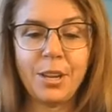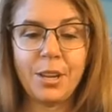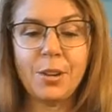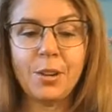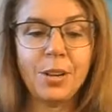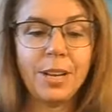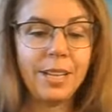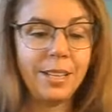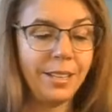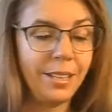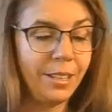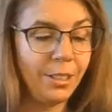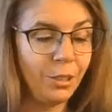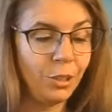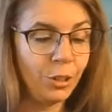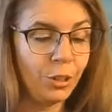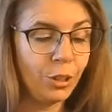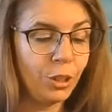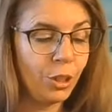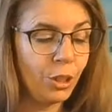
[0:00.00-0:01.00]
All right, in
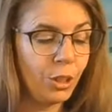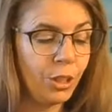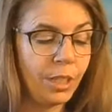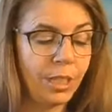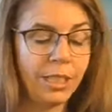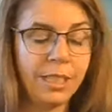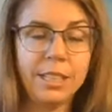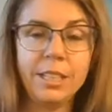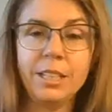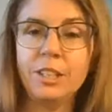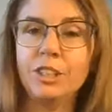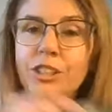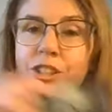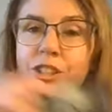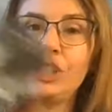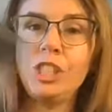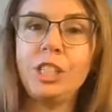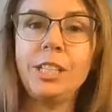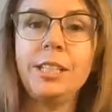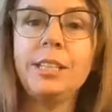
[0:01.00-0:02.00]
your current
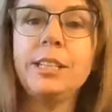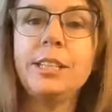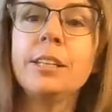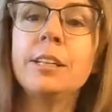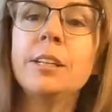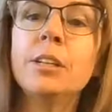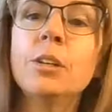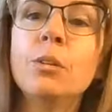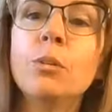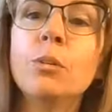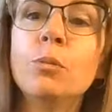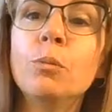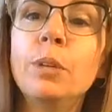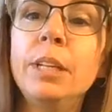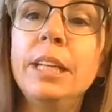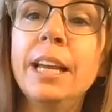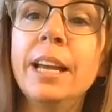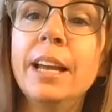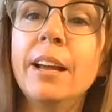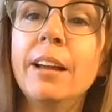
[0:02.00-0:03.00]
energy,
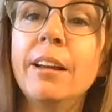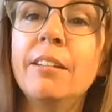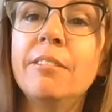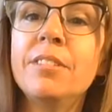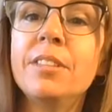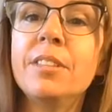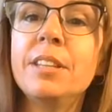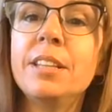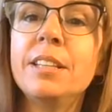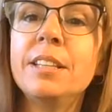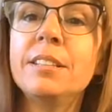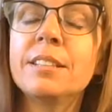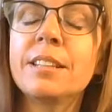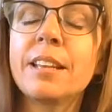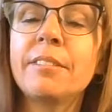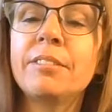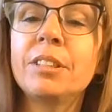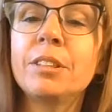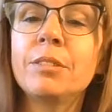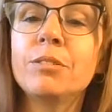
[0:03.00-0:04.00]
we have the
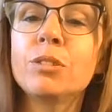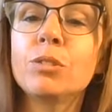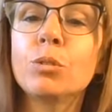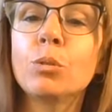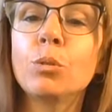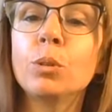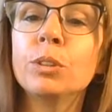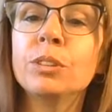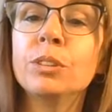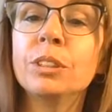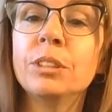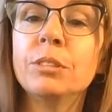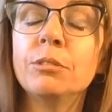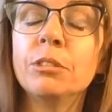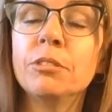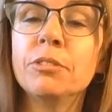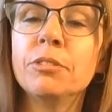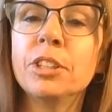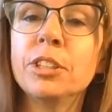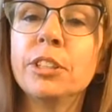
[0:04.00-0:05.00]
Seven of Swords in
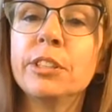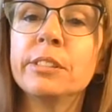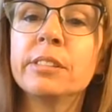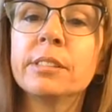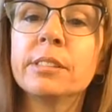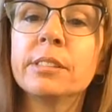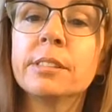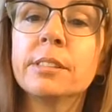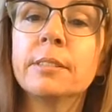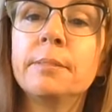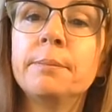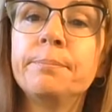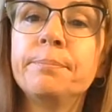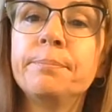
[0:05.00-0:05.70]
reverse.